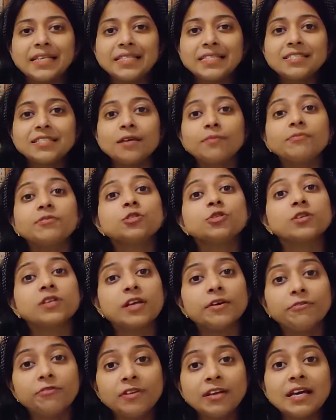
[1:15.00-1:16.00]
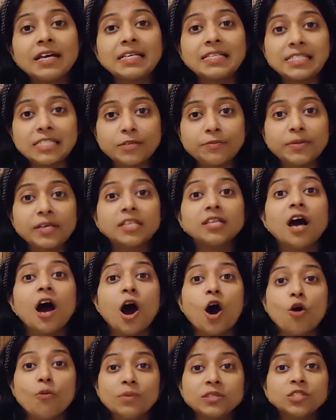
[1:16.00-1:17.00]
step is to roughly estimate
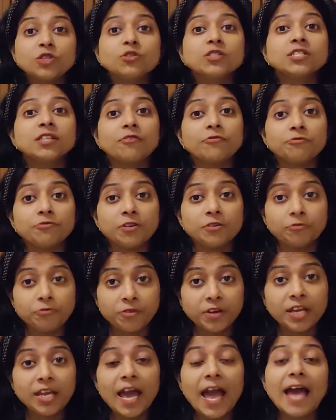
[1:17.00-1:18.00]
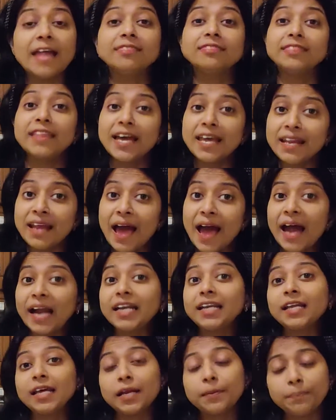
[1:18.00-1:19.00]
how much your stuff will weigh and then add
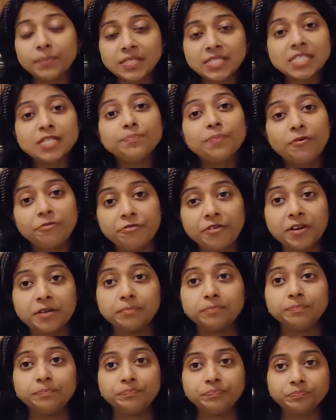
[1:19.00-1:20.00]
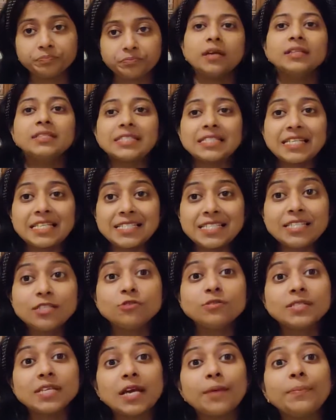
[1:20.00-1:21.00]
10% buffer. It's easy to
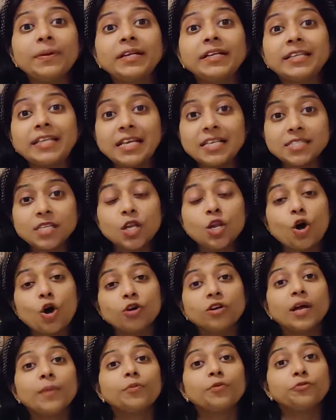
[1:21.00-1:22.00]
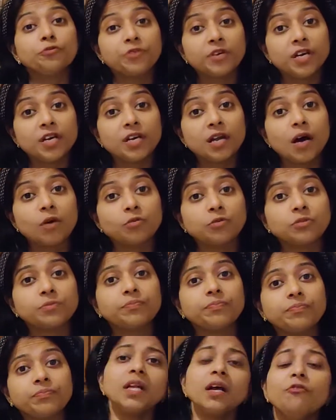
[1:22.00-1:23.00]
say, but it takes a long time to figure out.
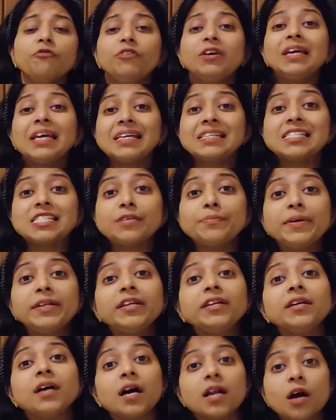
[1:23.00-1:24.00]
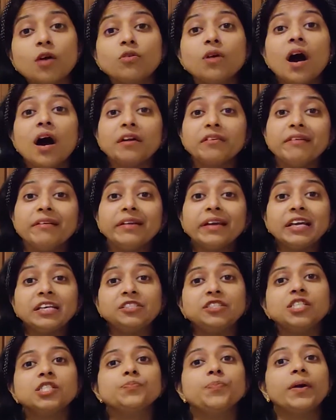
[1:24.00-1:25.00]
We estimated around 100
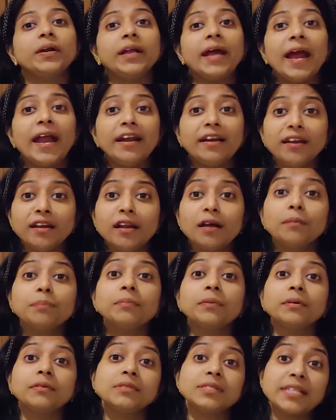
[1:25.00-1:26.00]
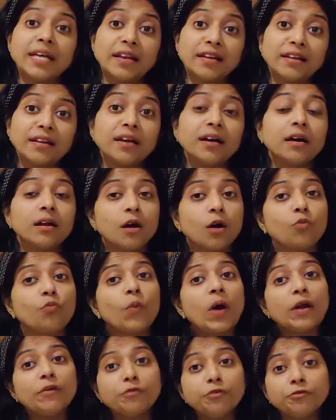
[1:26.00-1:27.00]
kgs but ended up sending around
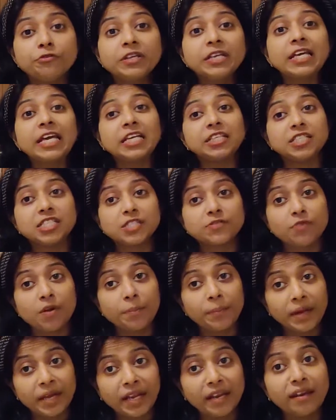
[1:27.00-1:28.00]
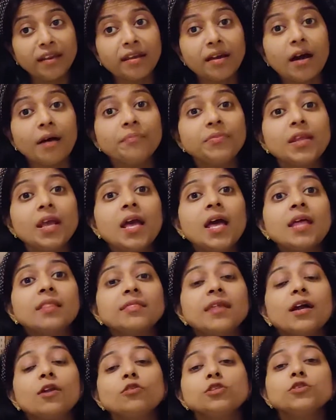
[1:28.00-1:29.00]
150 kgs from India.
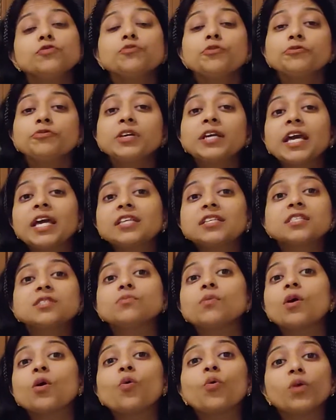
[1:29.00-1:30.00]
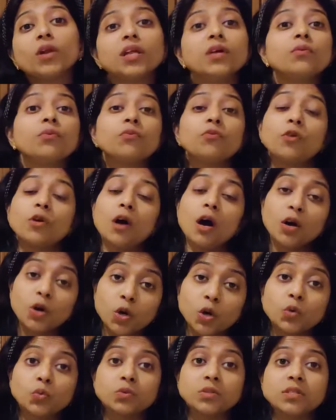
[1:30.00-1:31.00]
That also 50 kgs were only for our
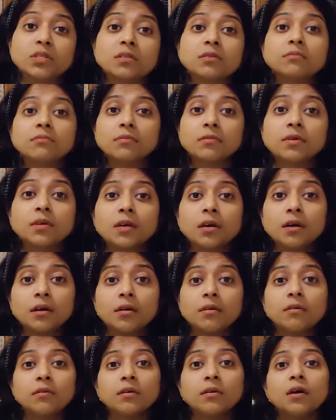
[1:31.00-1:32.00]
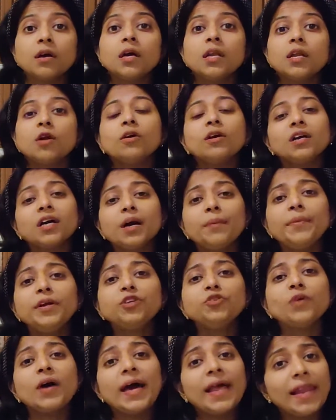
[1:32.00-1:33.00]
clothes. Now coming
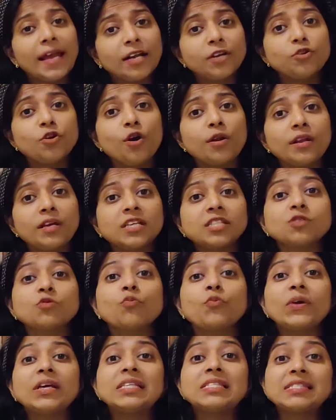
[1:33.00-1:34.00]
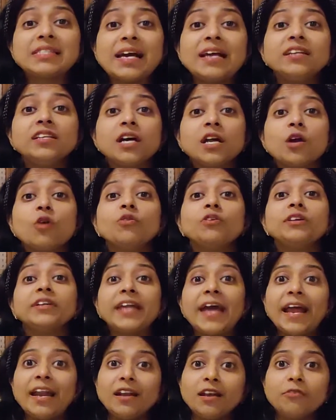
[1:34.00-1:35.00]
to electronics, we sent around
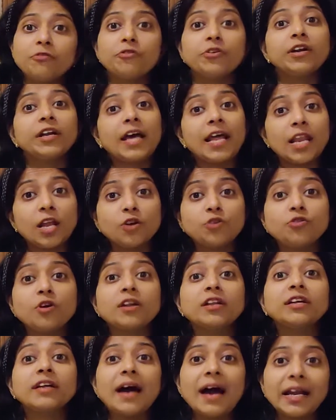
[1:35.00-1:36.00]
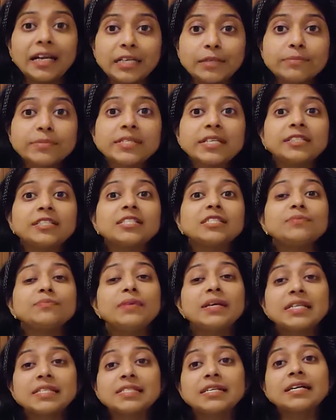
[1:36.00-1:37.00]
10 different electronic items such as
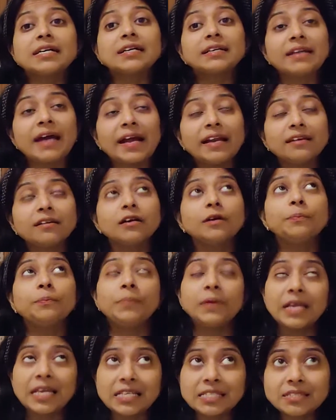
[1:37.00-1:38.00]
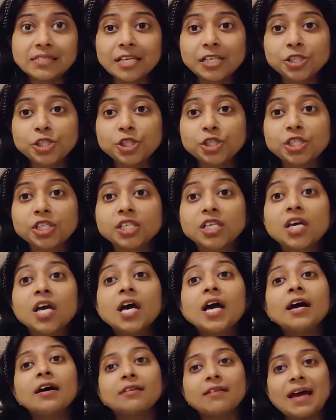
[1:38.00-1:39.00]
mixer, grinder,
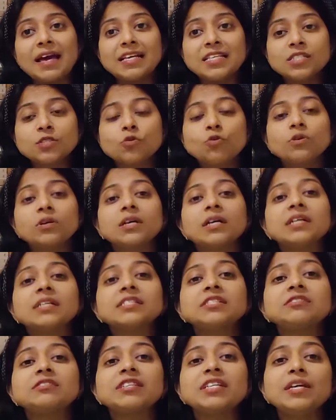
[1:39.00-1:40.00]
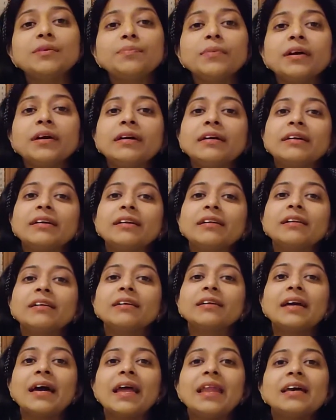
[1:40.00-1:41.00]
PlayStation, rice cooker, steamer,
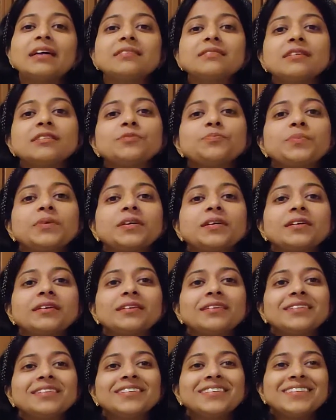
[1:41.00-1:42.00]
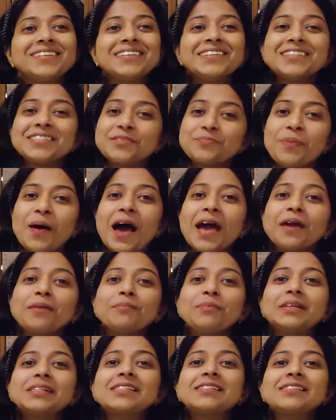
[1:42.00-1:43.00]
griller, Alexa speaker, spike
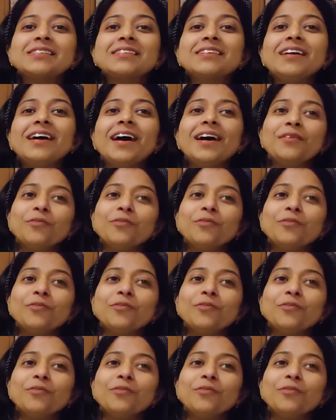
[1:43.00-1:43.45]
buster and